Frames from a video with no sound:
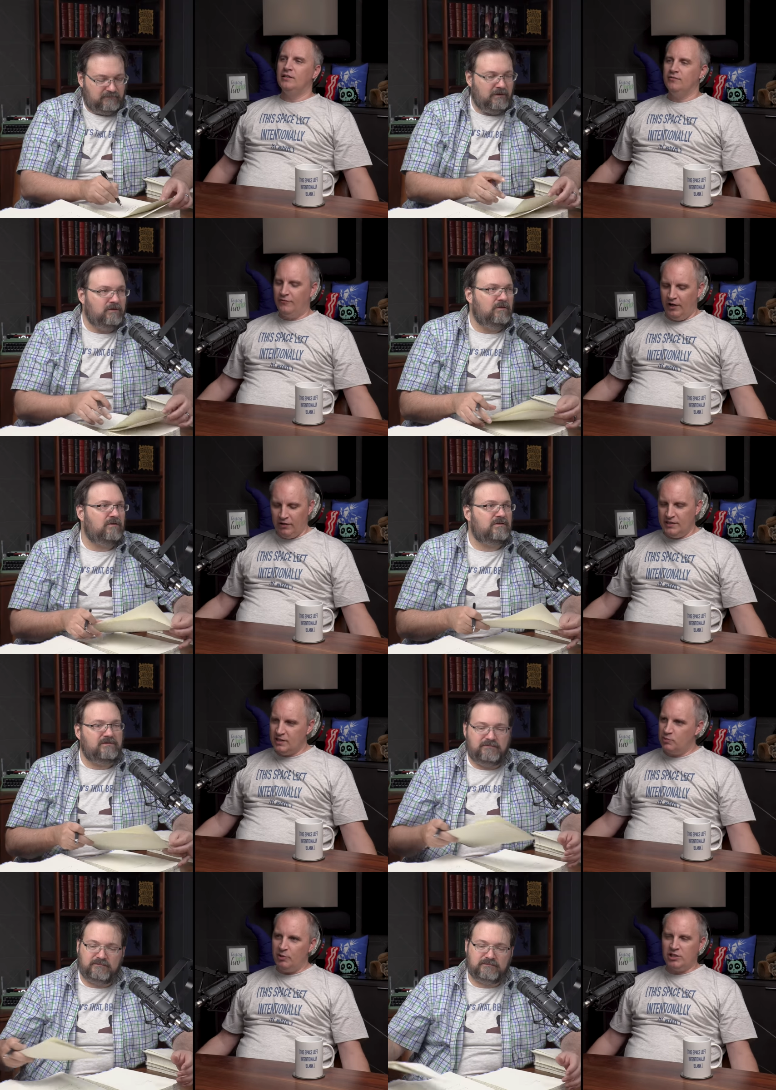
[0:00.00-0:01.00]
Speaker 1: very
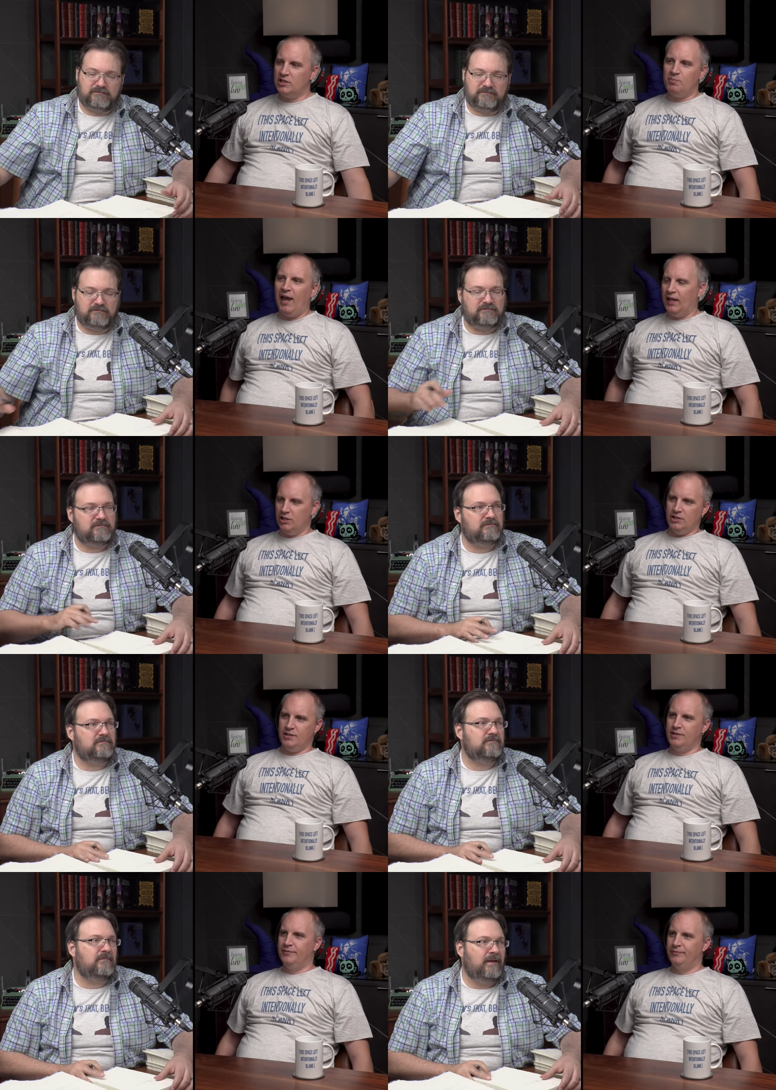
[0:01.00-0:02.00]
suspicious
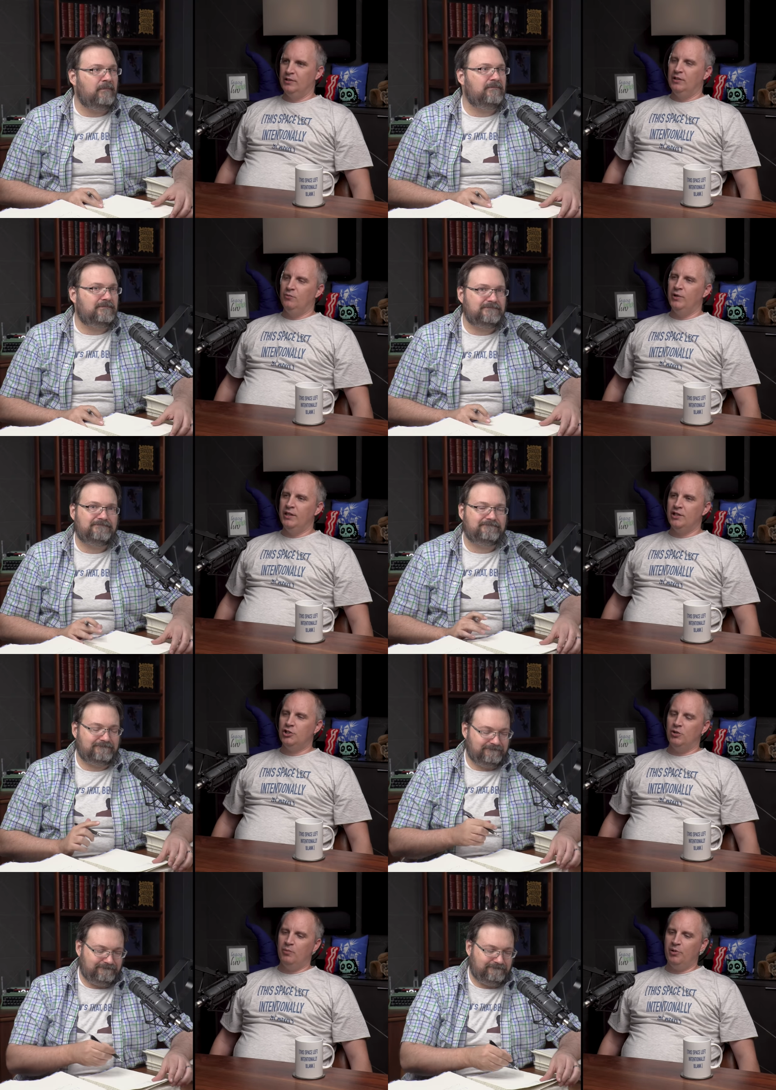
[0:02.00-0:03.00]
packages. Yep. When they
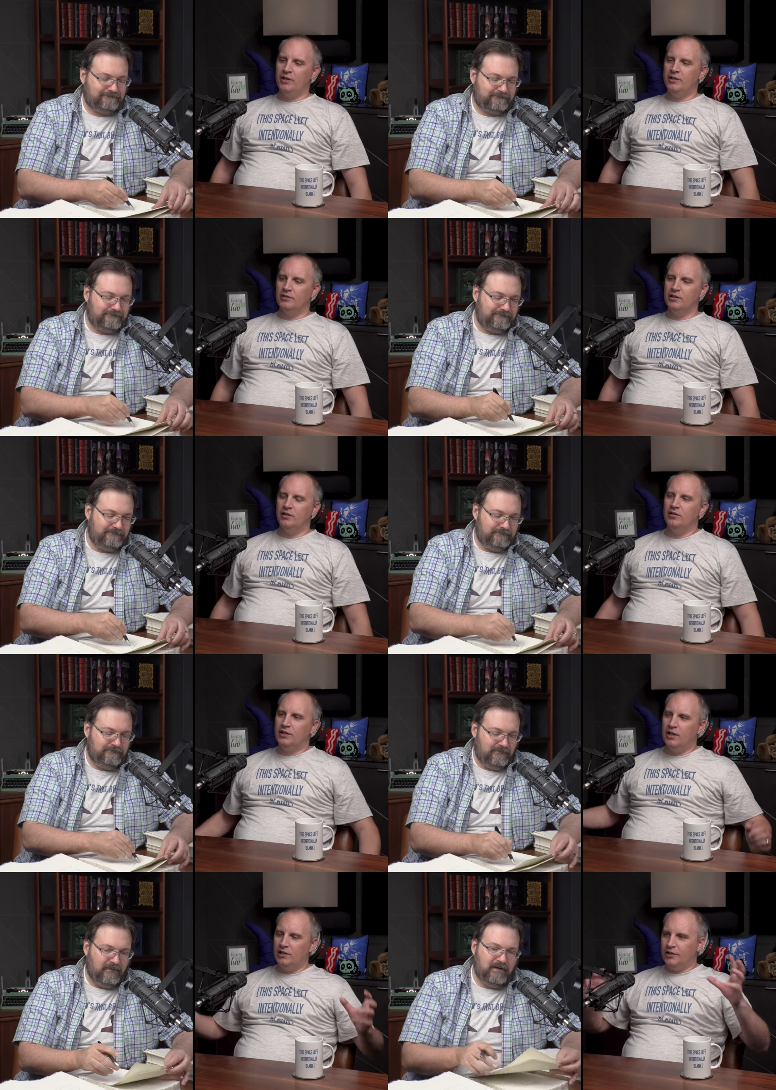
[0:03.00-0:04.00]
show up on their little
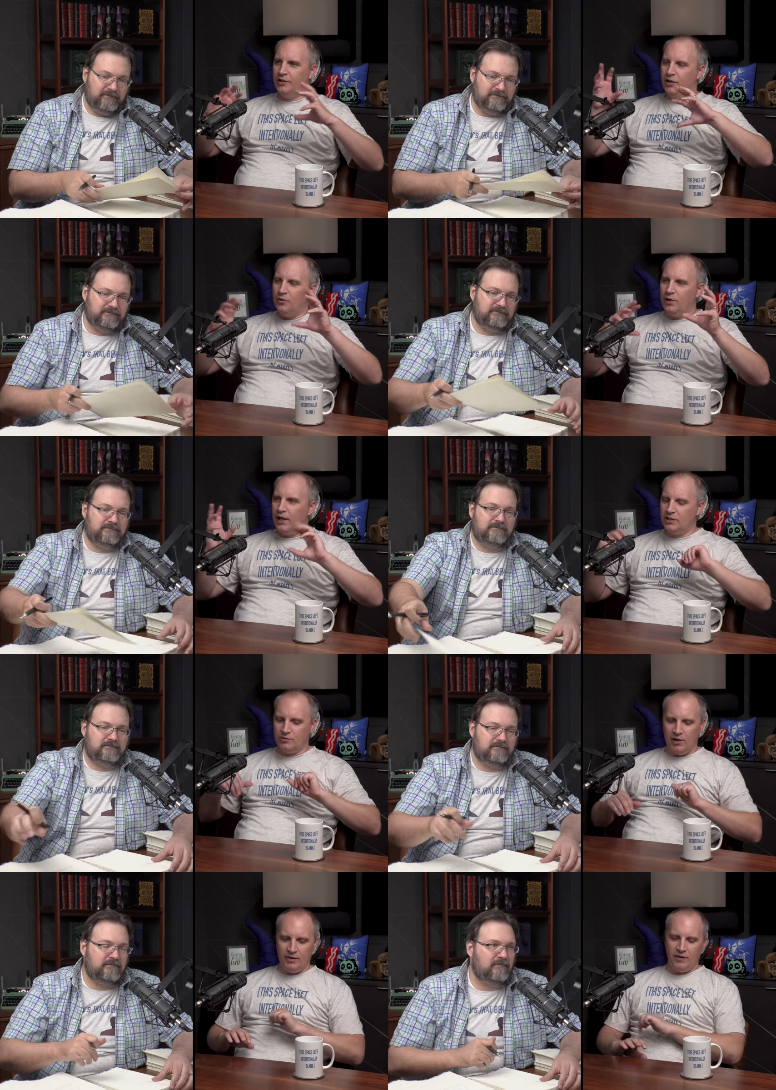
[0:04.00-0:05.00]
color code
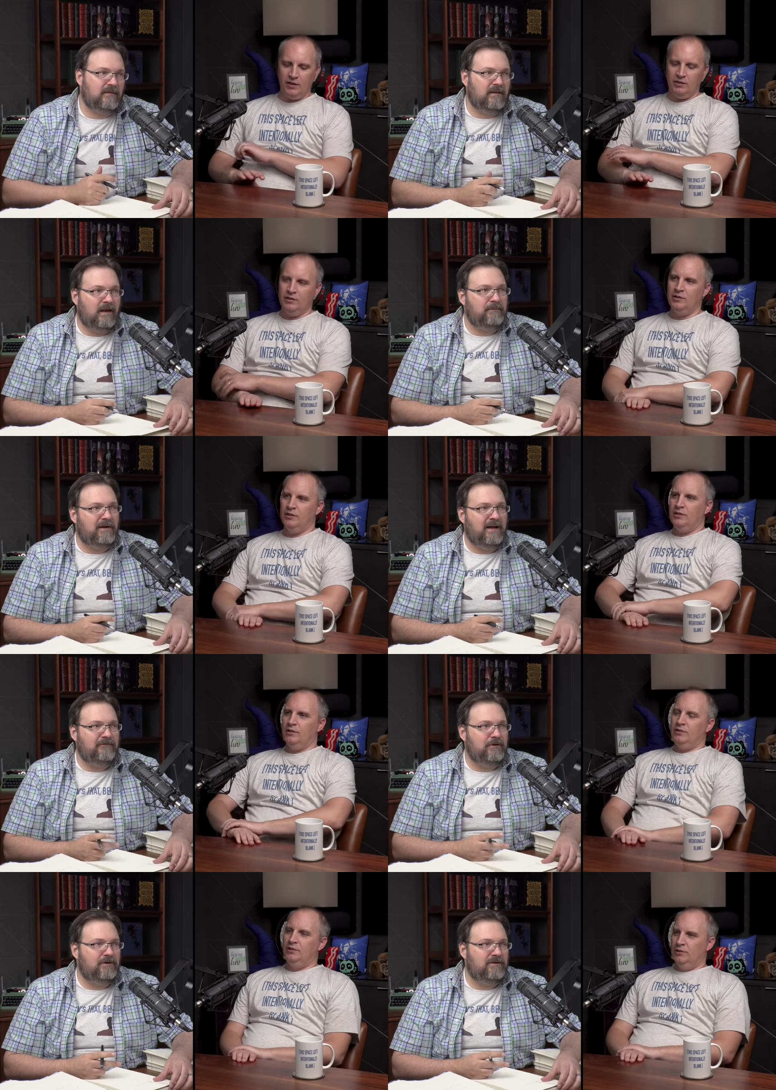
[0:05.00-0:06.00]
X-ray thing. Yep. I've
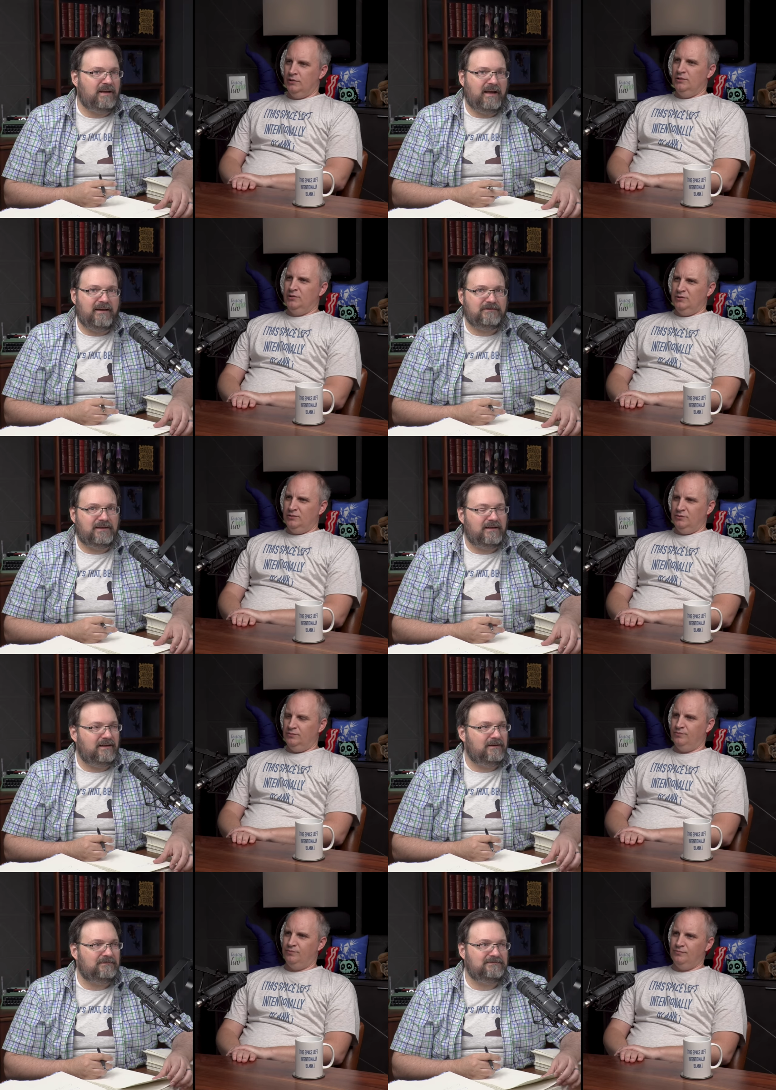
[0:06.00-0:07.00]
Speaker 2: learned I have
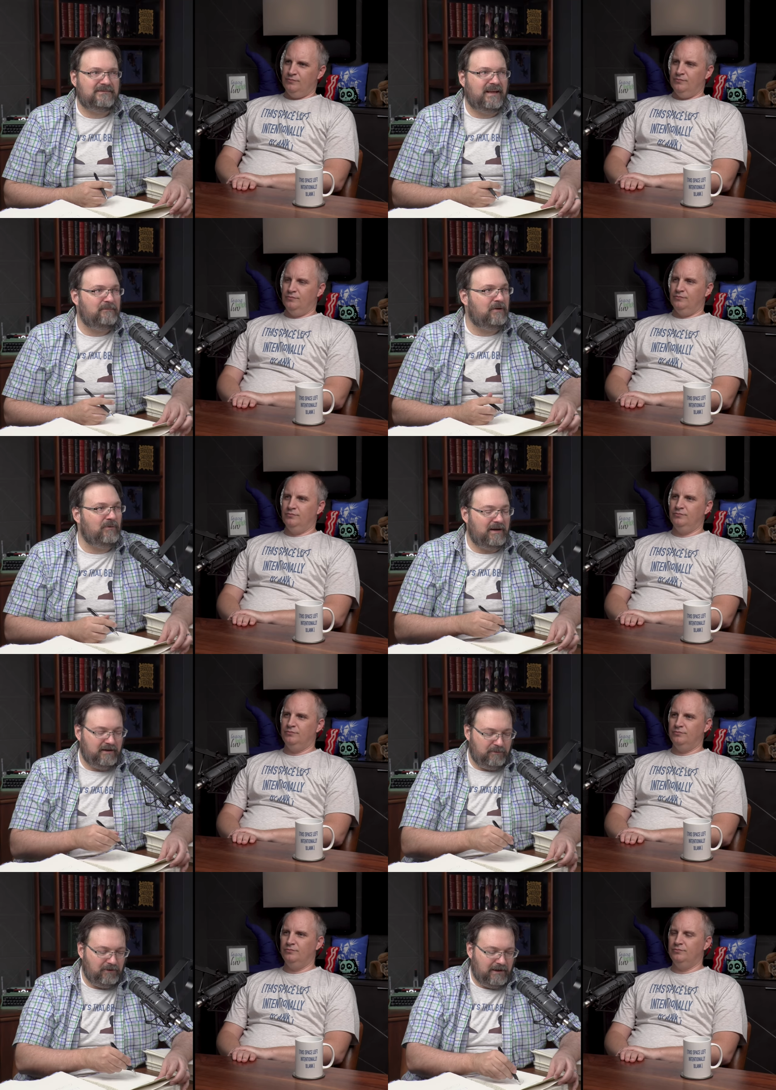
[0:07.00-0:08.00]
to uh, be ready to
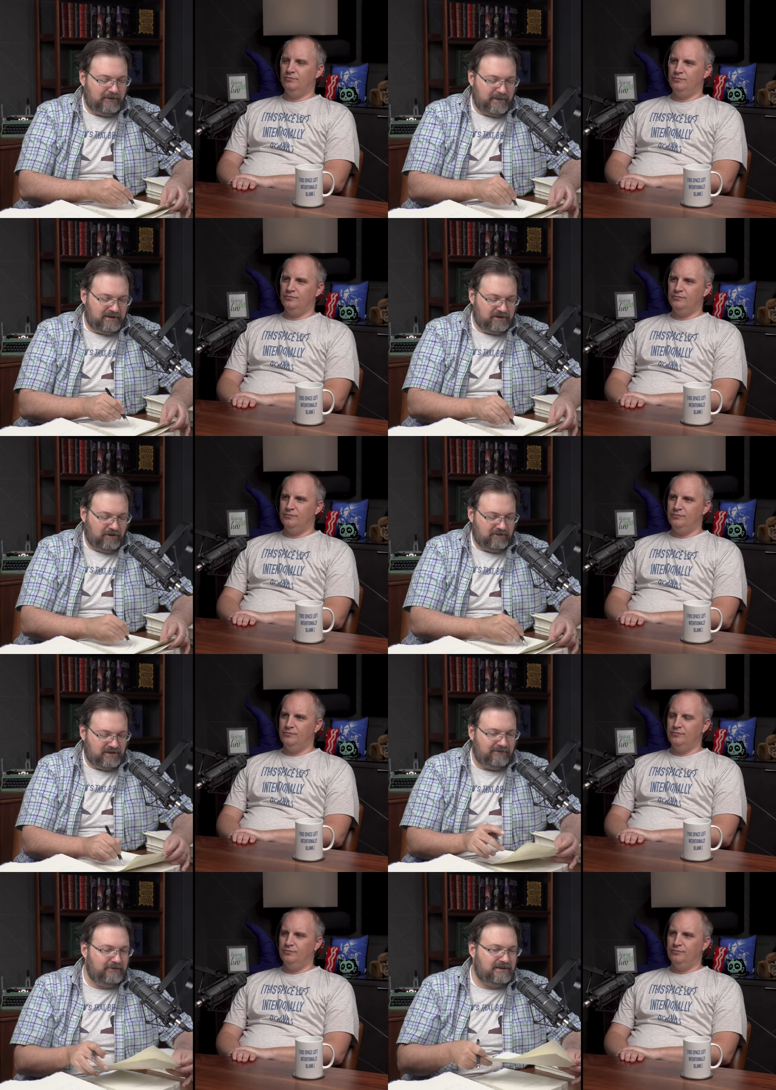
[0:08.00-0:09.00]
pull out the magic cards
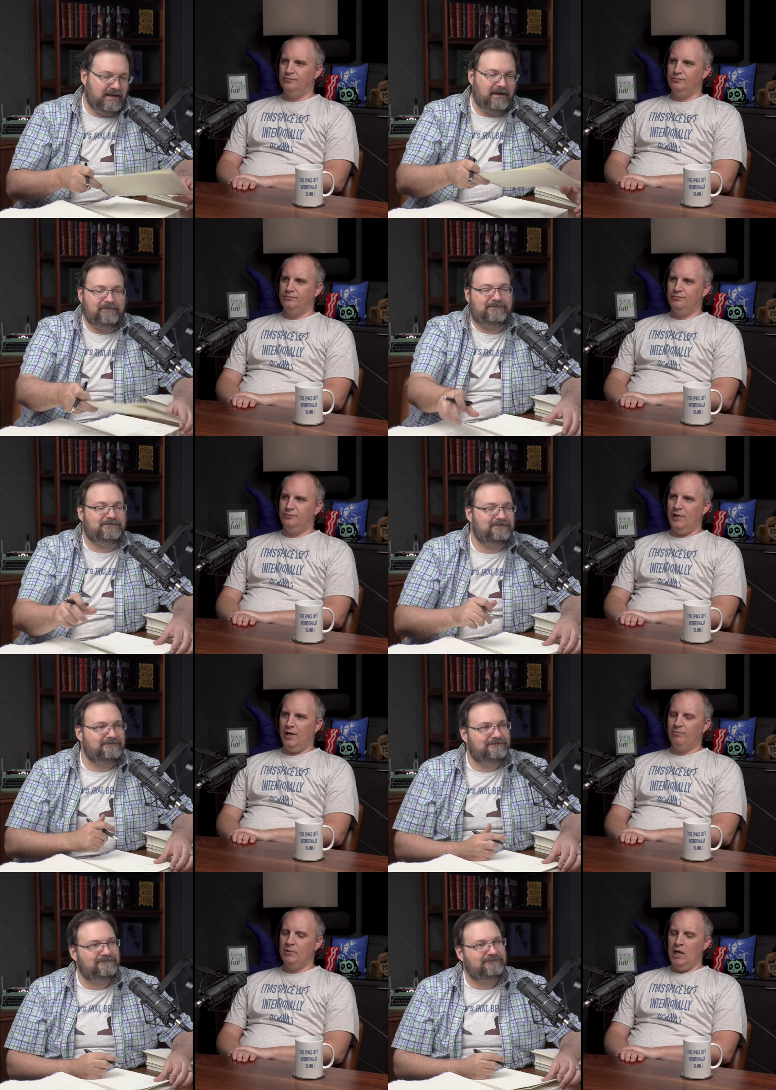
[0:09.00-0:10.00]
every time.
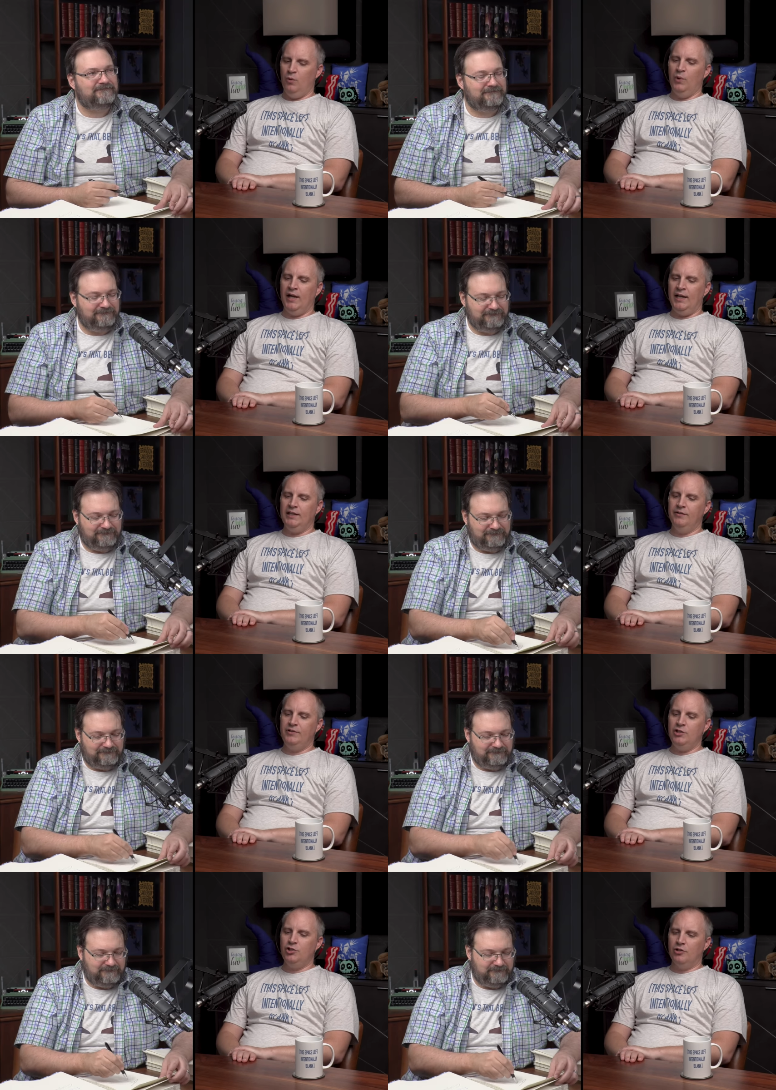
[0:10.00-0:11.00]
Yeah.
Speaker 1: When mm-hmm. I lived in